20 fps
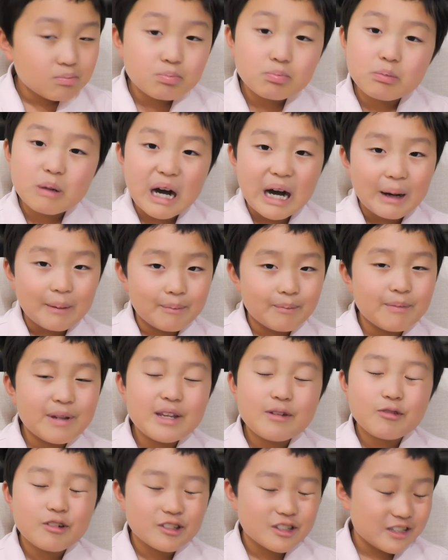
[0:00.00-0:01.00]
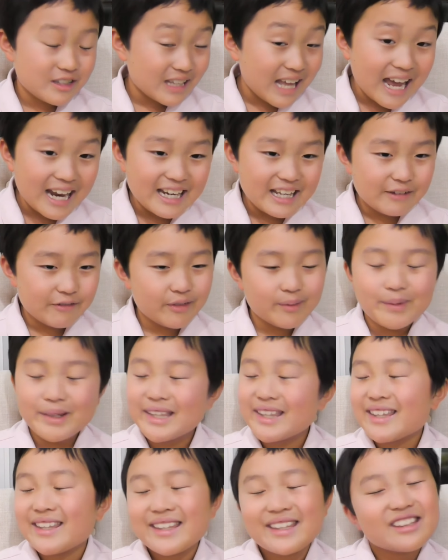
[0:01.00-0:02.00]
Um, uh, Min wasn't that evil,
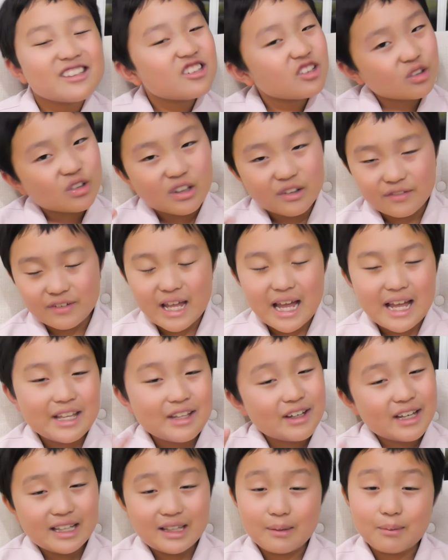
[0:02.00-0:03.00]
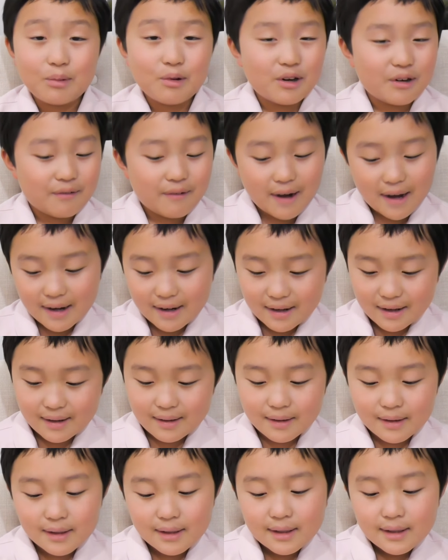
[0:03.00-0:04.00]
but Sort of, yeah, you get the point, right?
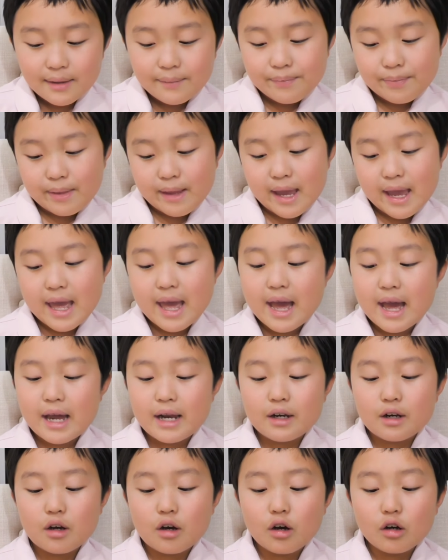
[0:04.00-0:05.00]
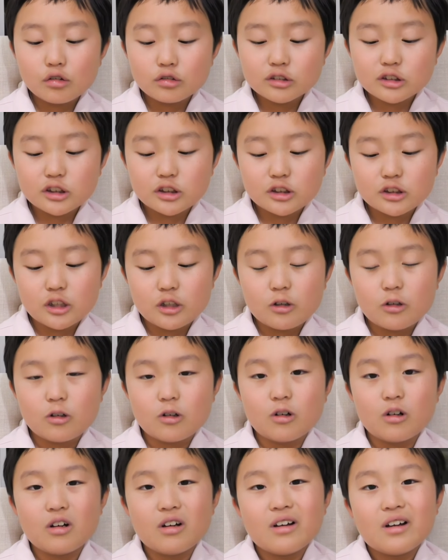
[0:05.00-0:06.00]
Uh, and
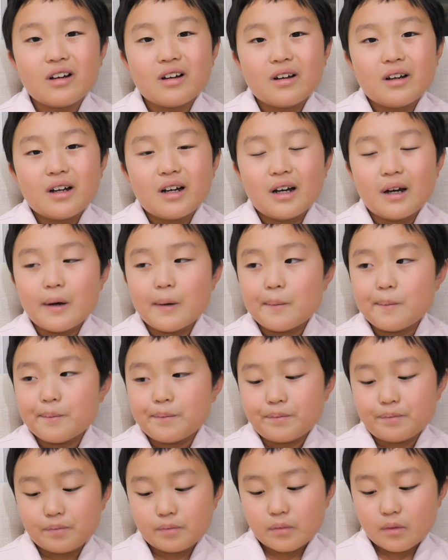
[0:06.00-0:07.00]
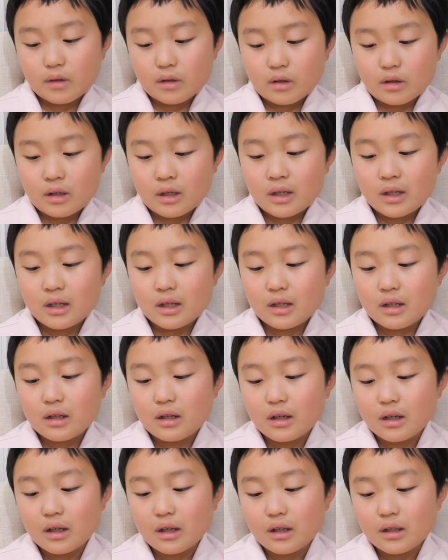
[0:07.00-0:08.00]
also, um,
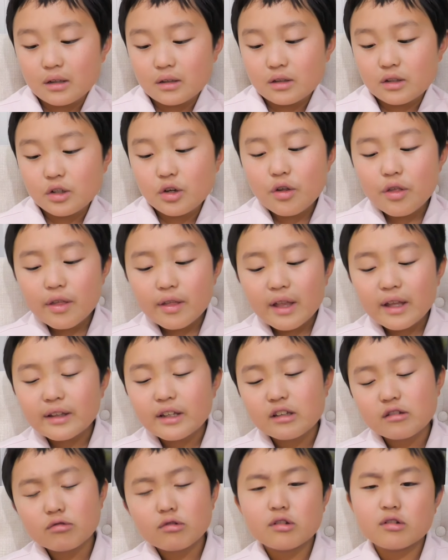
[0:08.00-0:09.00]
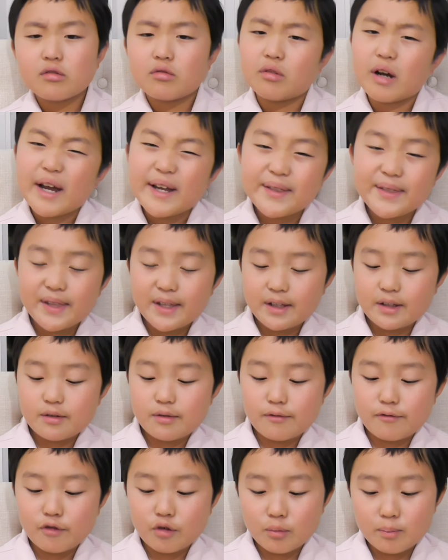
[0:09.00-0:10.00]
uh, do you think that this was the right thing
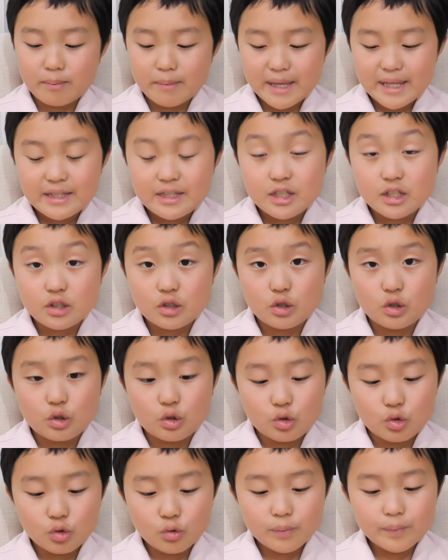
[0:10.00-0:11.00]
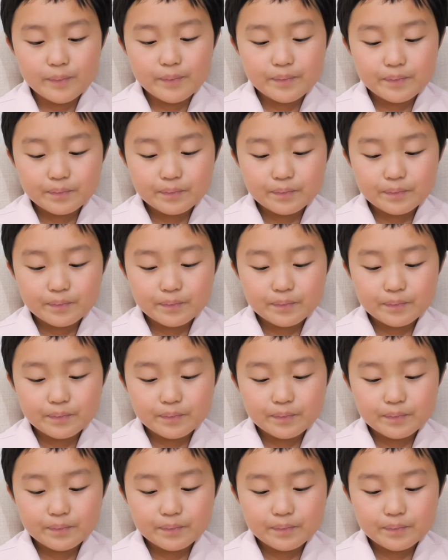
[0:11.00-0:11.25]
for Min to do?